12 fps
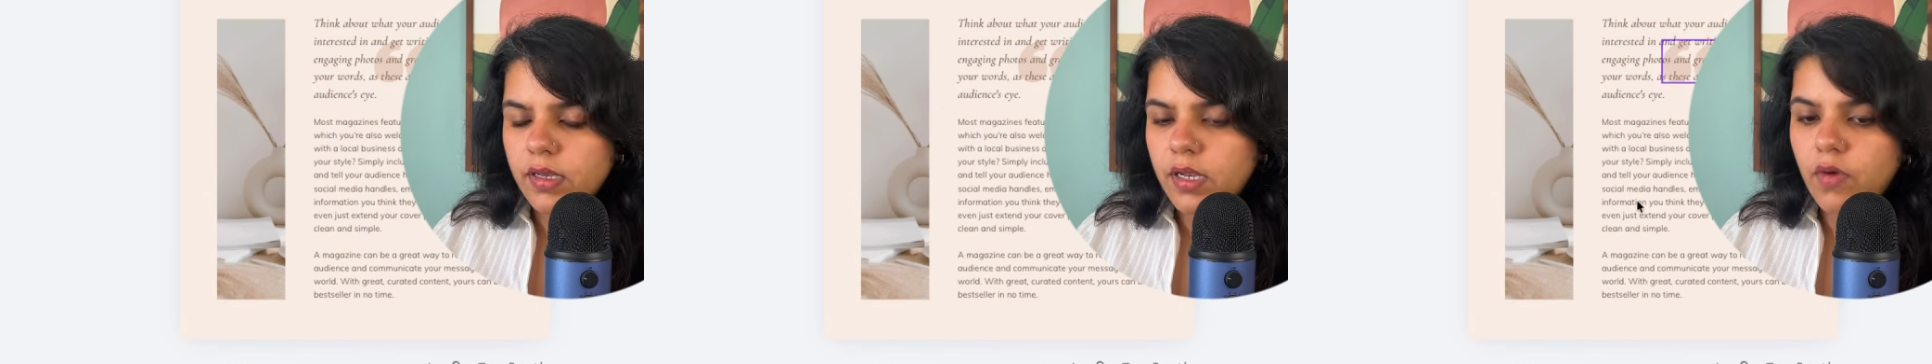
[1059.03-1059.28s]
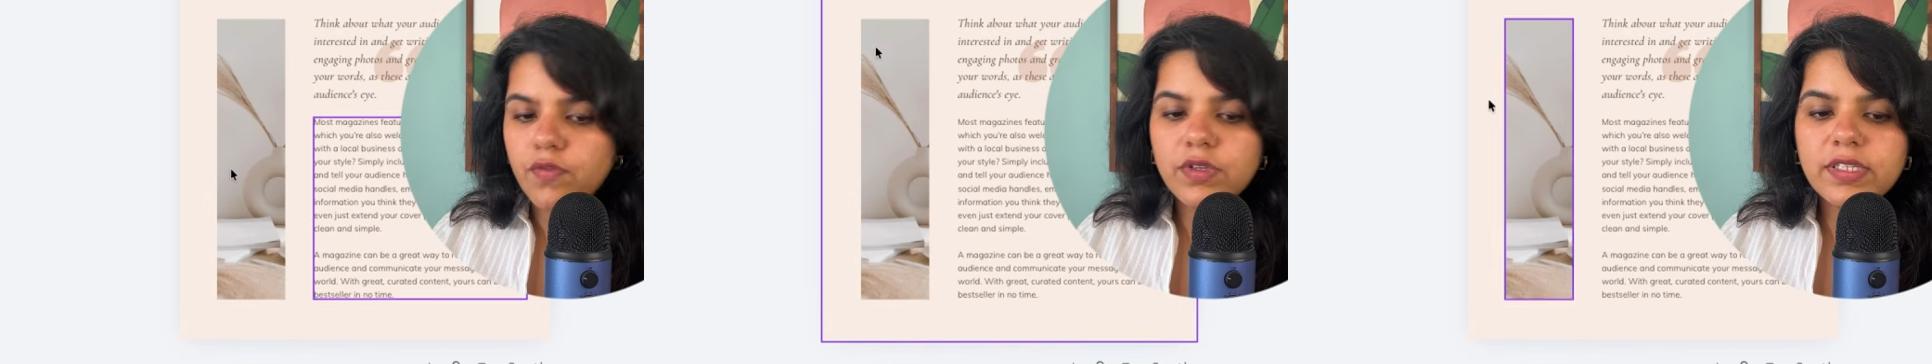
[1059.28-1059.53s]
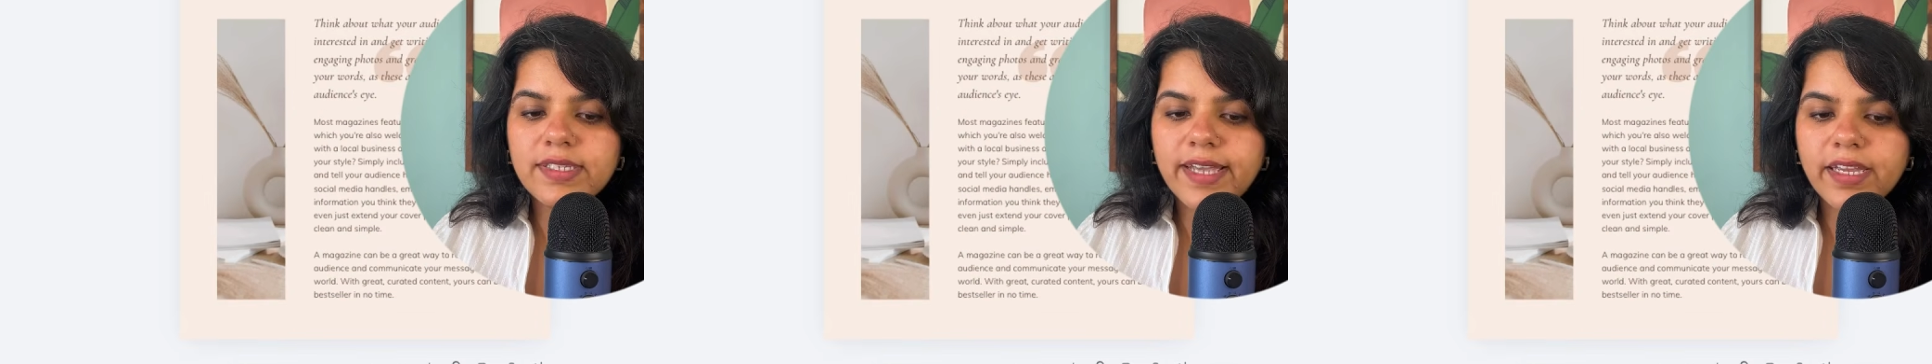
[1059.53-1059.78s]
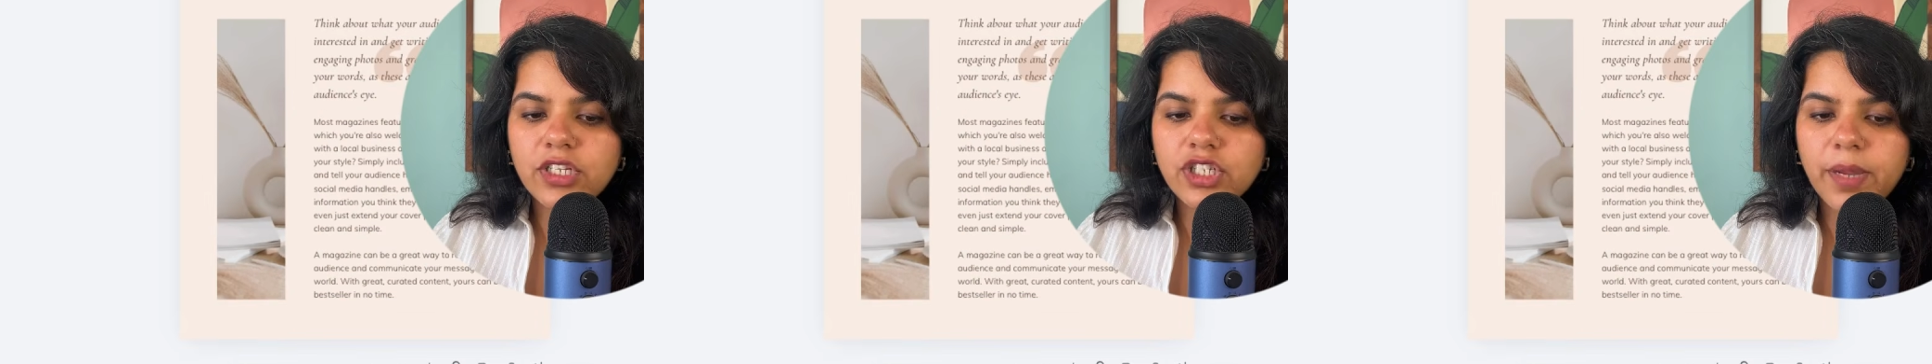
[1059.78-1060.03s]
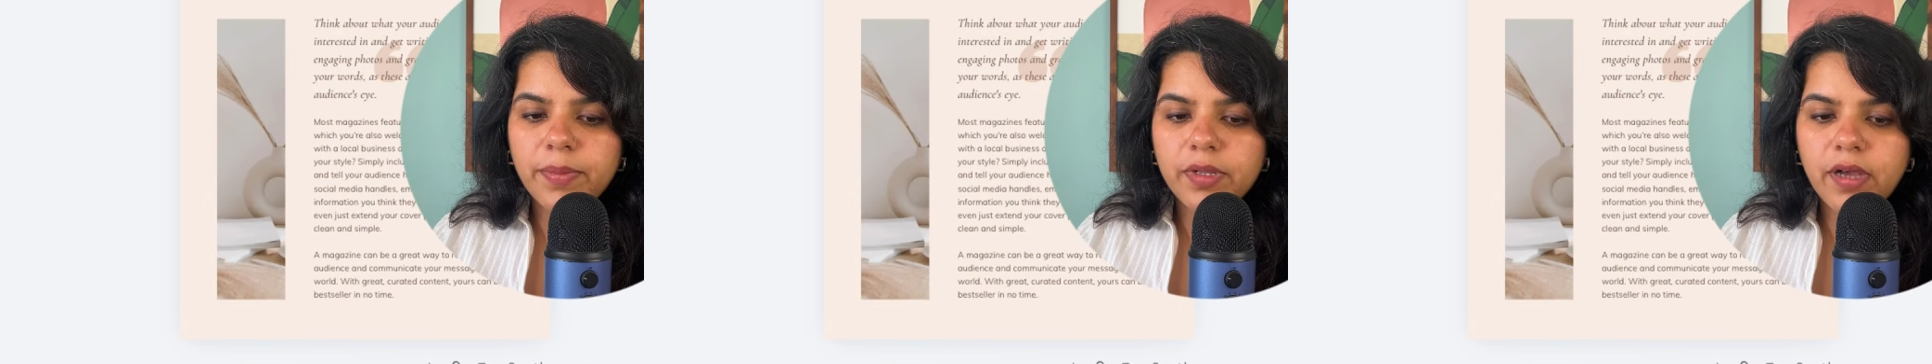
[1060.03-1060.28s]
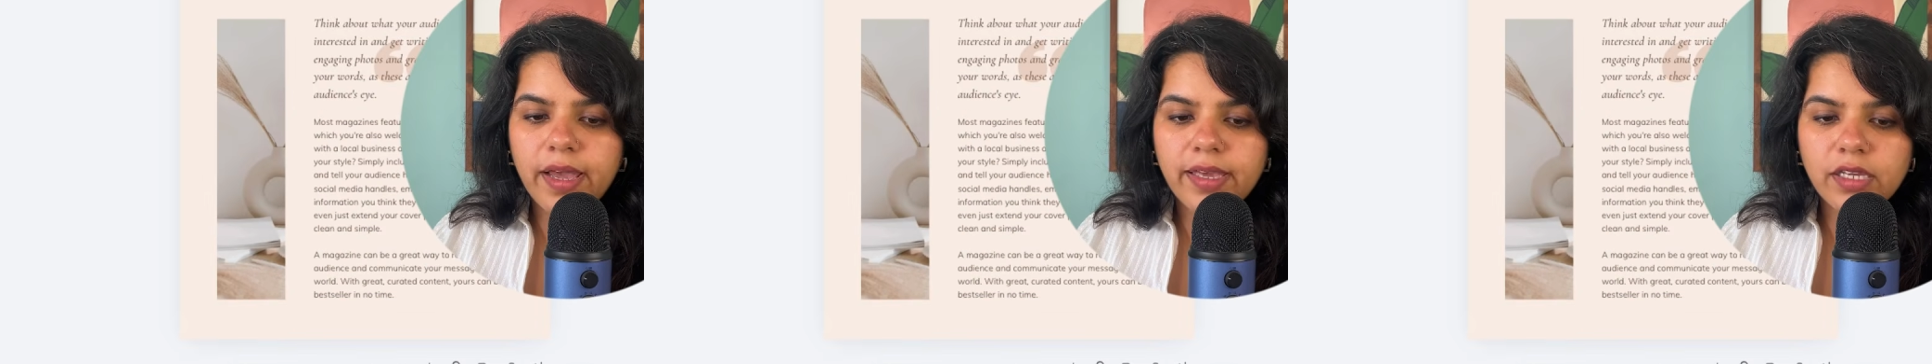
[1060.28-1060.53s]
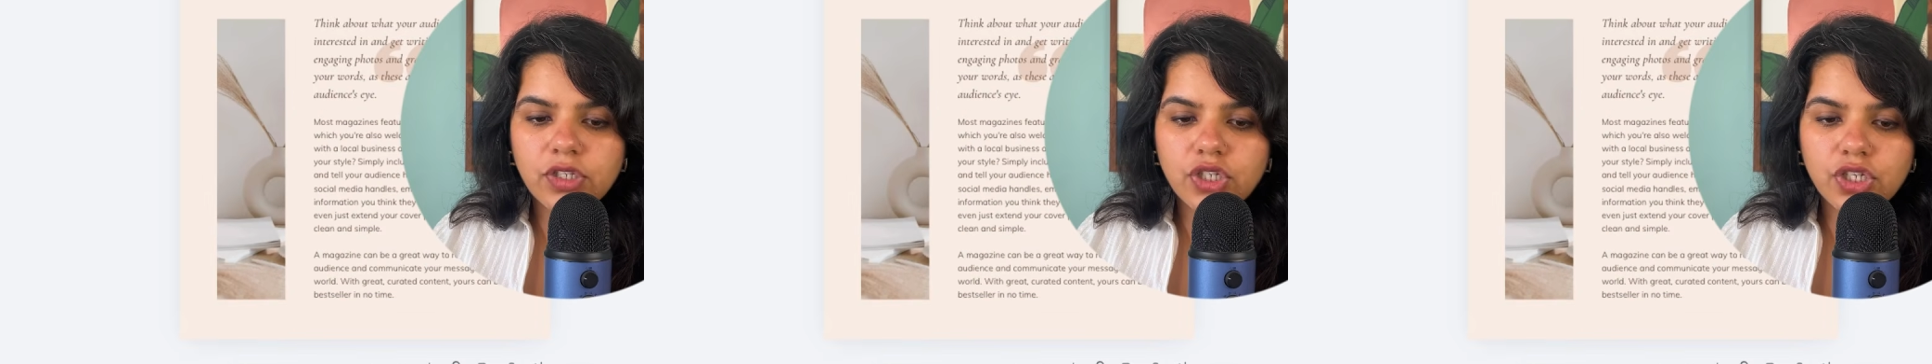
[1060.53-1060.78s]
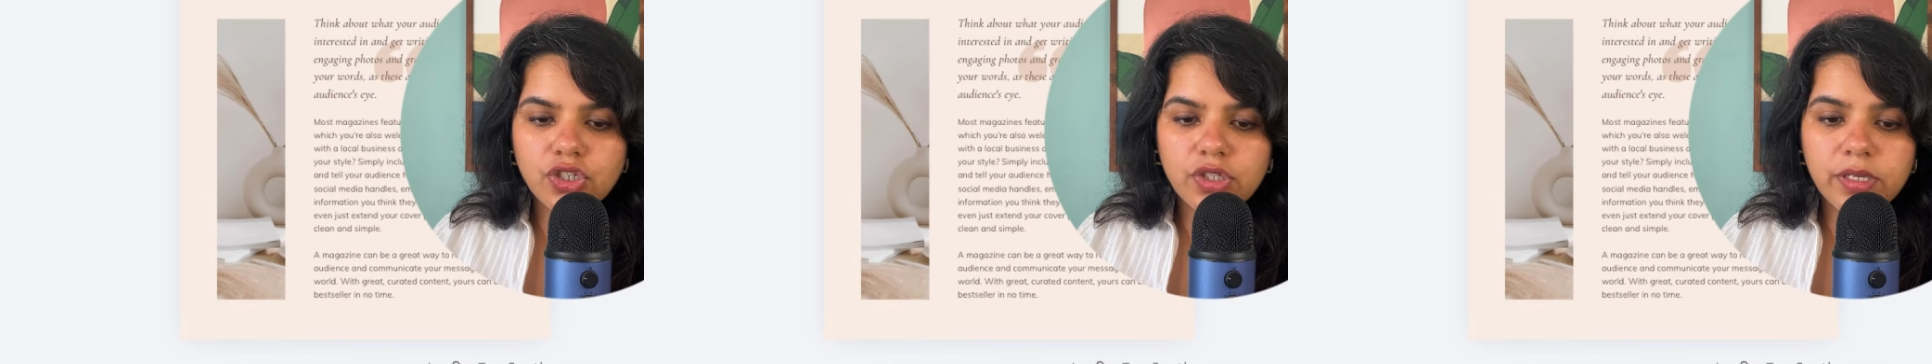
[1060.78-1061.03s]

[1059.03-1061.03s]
Now for this second chapter, I can change